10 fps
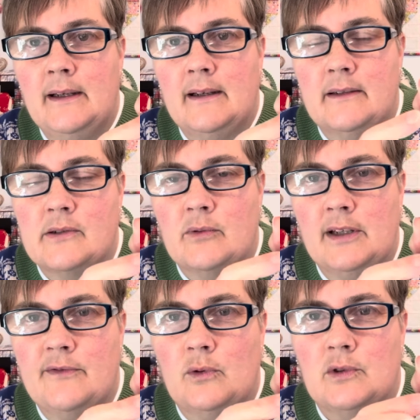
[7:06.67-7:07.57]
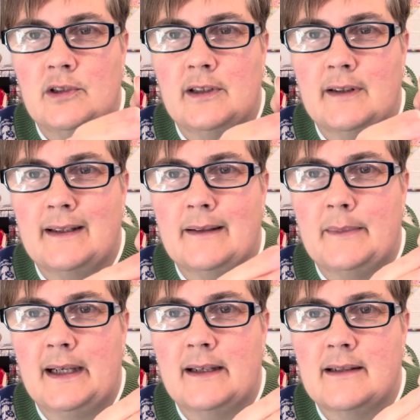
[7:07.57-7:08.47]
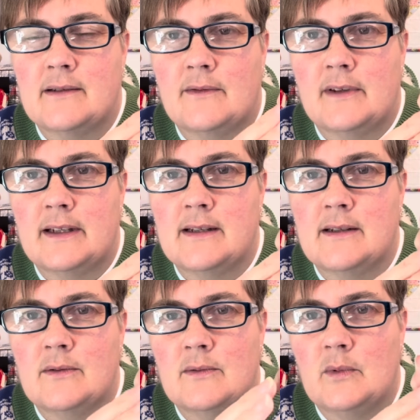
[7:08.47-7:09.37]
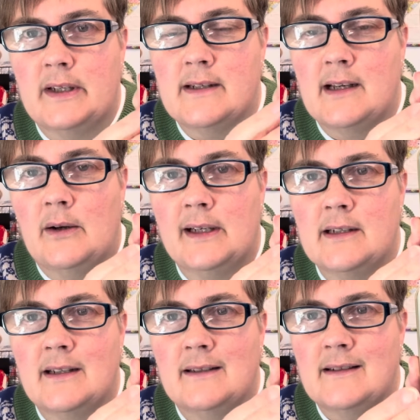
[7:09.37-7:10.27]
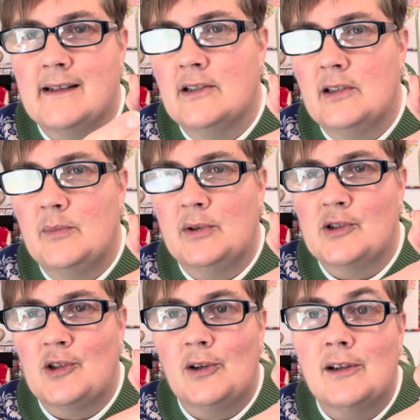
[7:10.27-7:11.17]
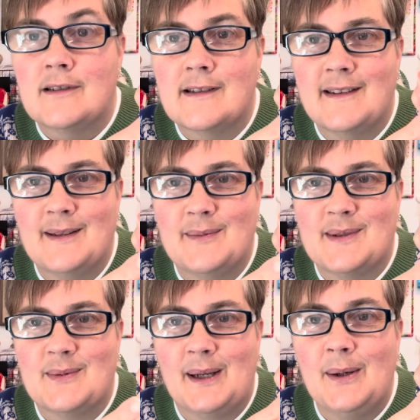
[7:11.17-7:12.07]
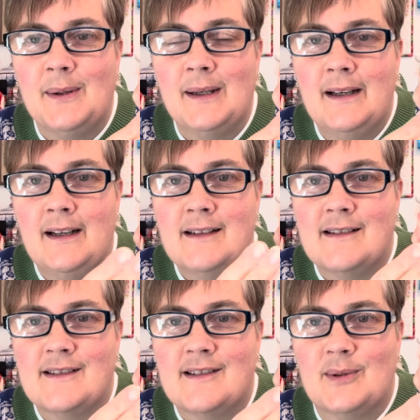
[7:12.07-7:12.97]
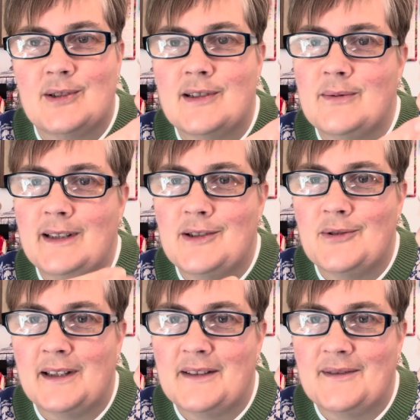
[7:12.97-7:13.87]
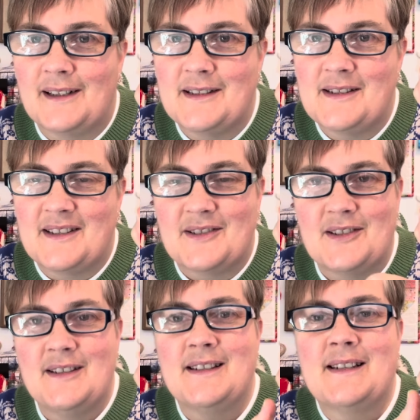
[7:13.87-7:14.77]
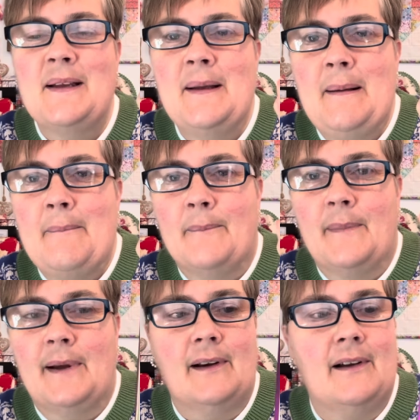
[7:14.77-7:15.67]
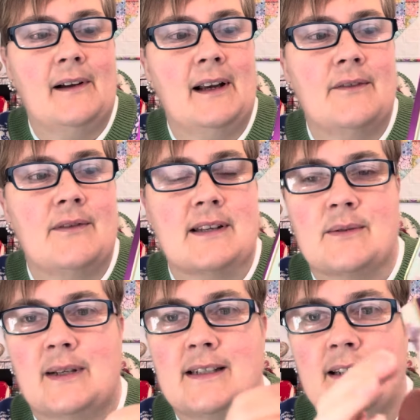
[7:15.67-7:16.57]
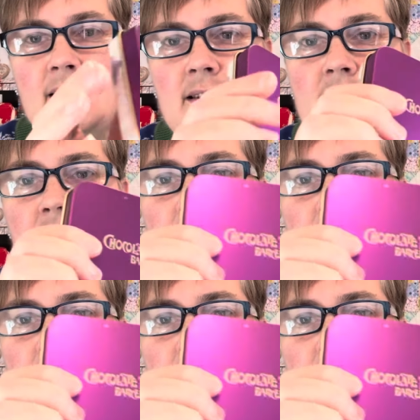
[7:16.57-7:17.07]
It's really fortunate that the makers of these wee sewing tins actually put chocolates in them as well, which is a wee treat for us stitchers. But I love these wee tins.